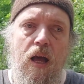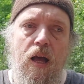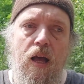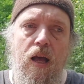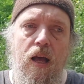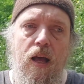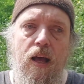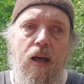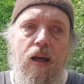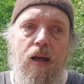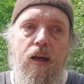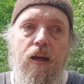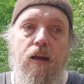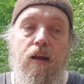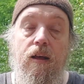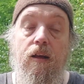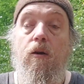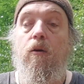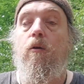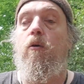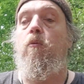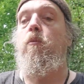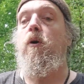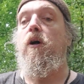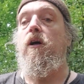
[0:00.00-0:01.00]

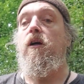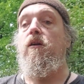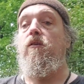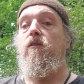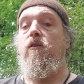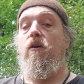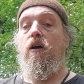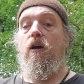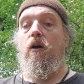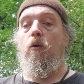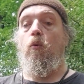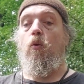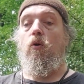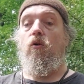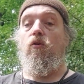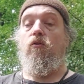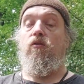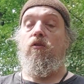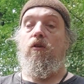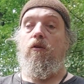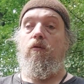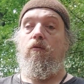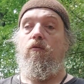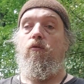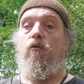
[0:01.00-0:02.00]
but I was
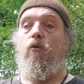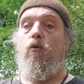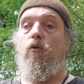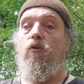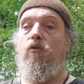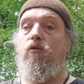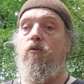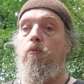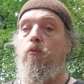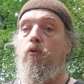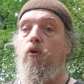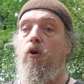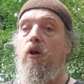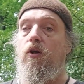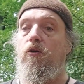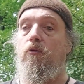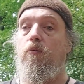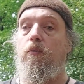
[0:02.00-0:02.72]
in for a surprise